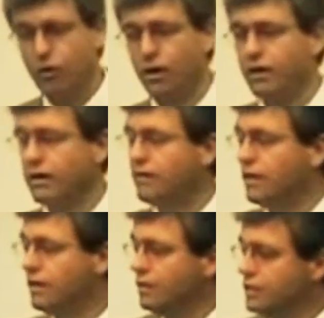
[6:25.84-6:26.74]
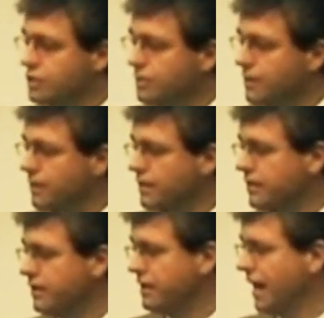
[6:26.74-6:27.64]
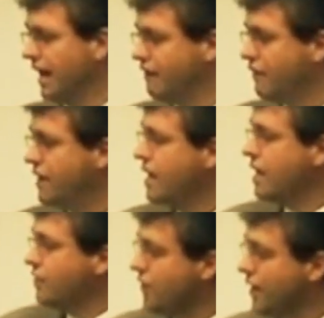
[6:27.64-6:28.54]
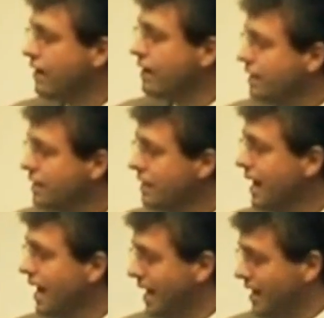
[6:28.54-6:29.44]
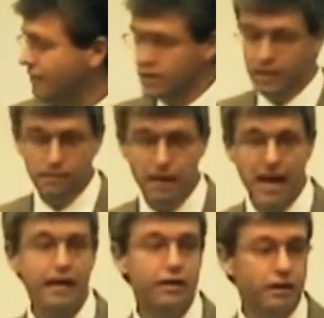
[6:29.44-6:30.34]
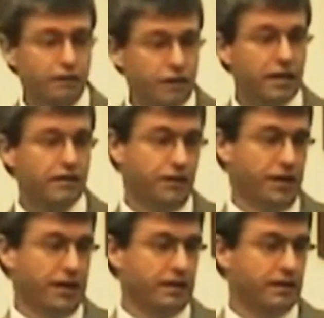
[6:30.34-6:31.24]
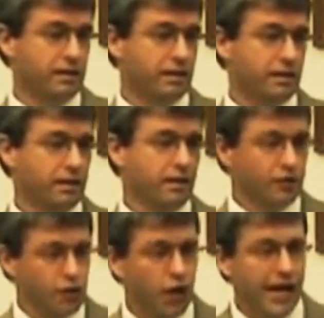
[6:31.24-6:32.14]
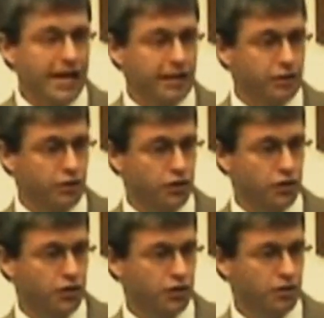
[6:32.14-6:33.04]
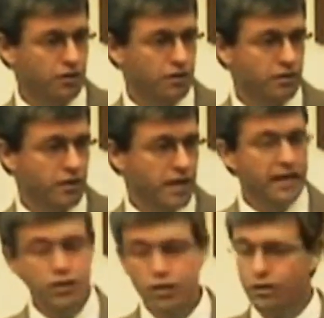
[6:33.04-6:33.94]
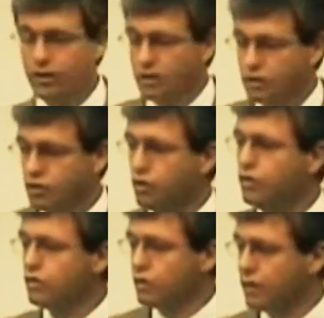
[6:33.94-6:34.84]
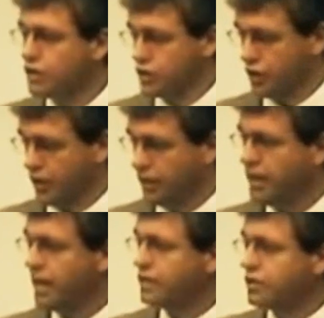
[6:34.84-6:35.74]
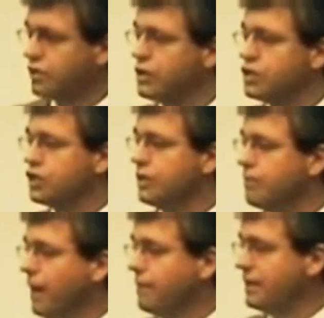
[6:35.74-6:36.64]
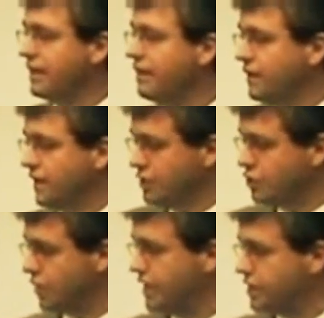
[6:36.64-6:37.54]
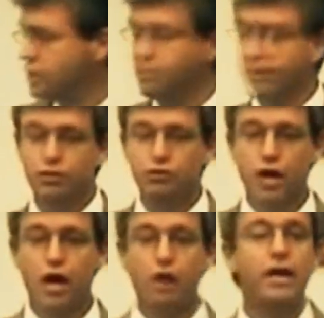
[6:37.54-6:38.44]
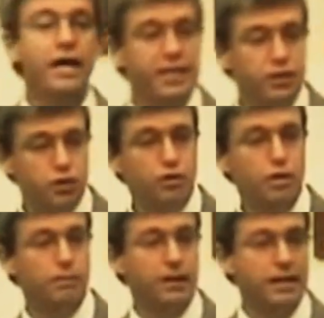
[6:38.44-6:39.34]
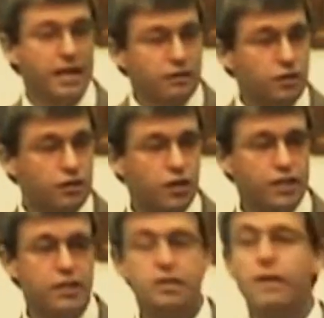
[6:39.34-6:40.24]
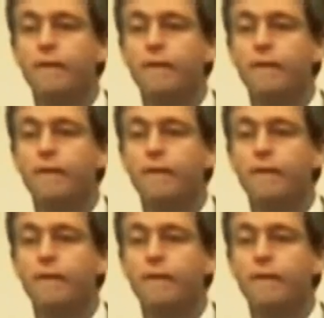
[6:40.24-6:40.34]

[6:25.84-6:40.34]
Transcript: work of the Holy Spirit in their life, their lives and manner of living are changed. And so that the true Christian is Christian by believing in Jesus, but you know he truly believes in Jesus